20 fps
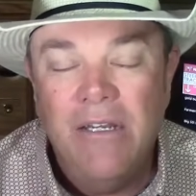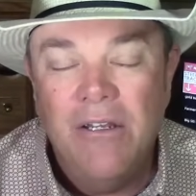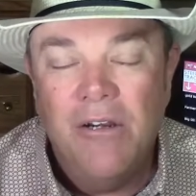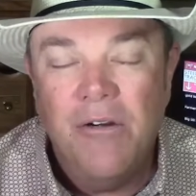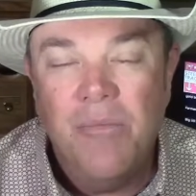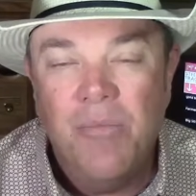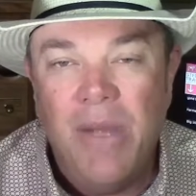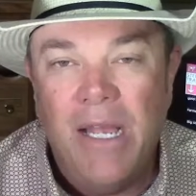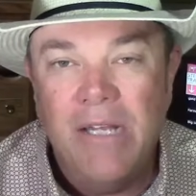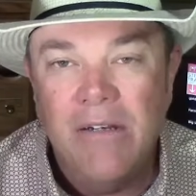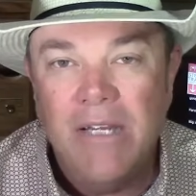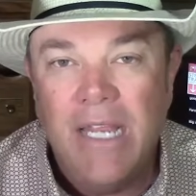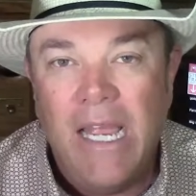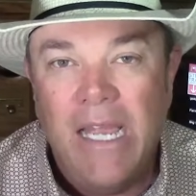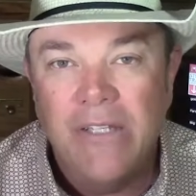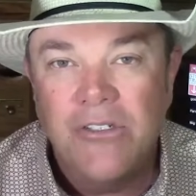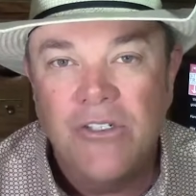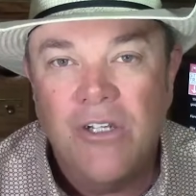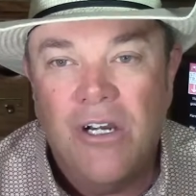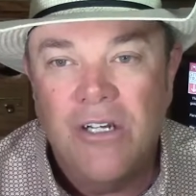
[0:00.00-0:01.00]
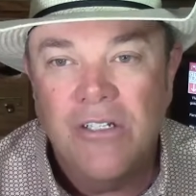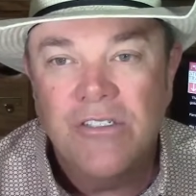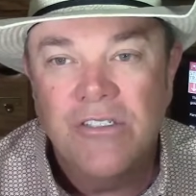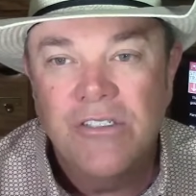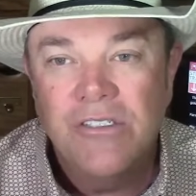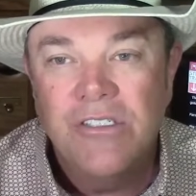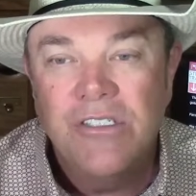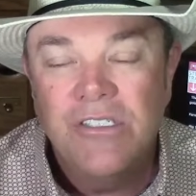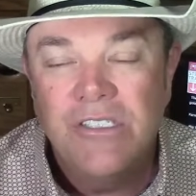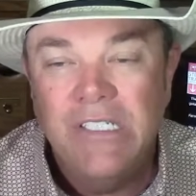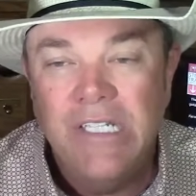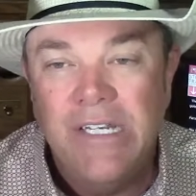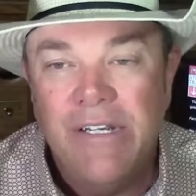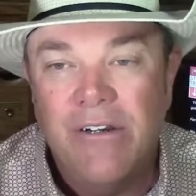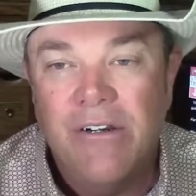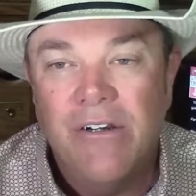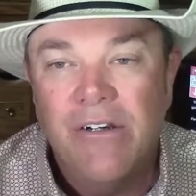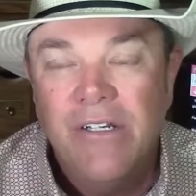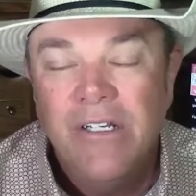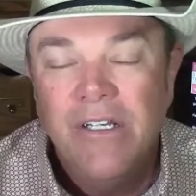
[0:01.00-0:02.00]
800-pound cash auction
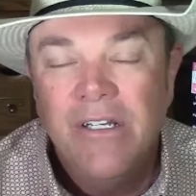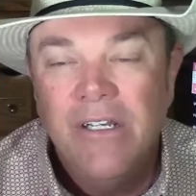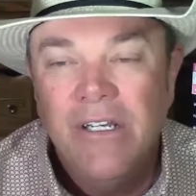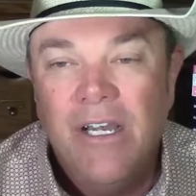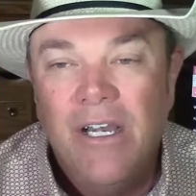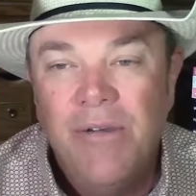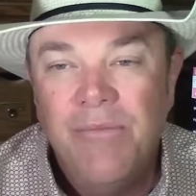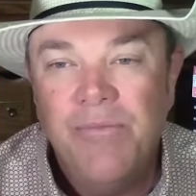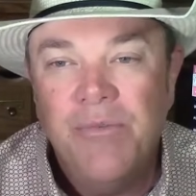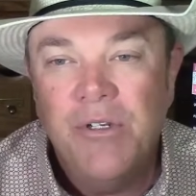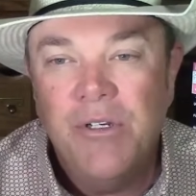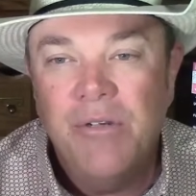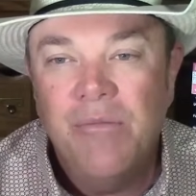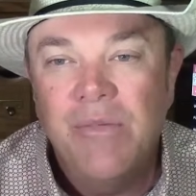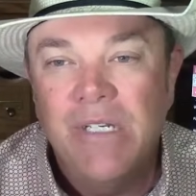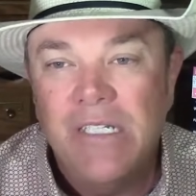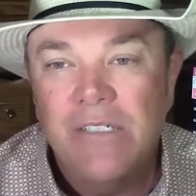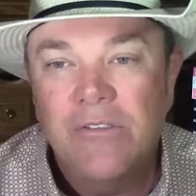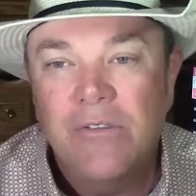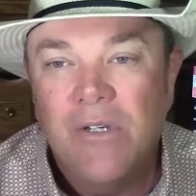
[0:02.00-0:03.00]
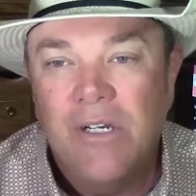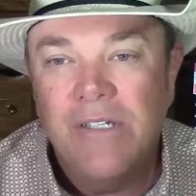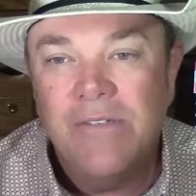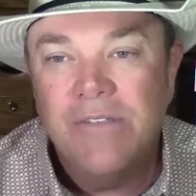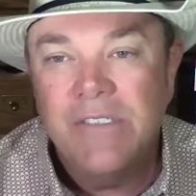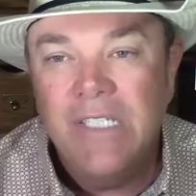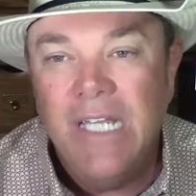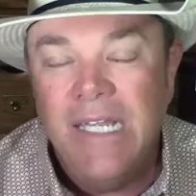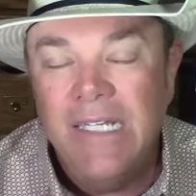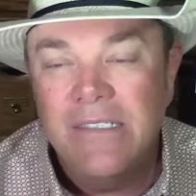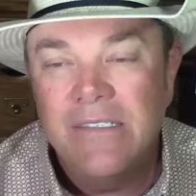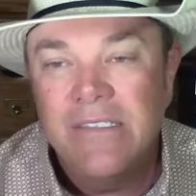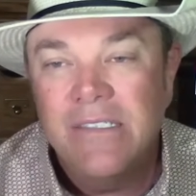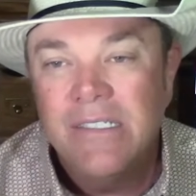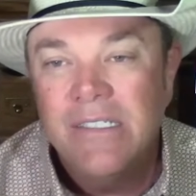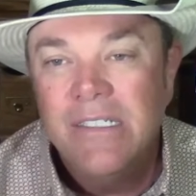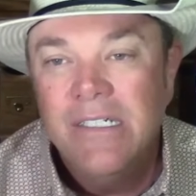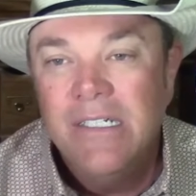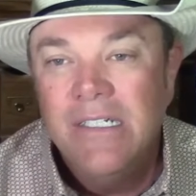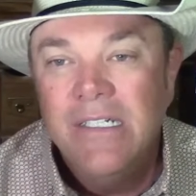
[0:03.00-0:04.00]
steer up through your middle 12
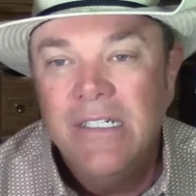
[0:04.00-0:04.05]
states,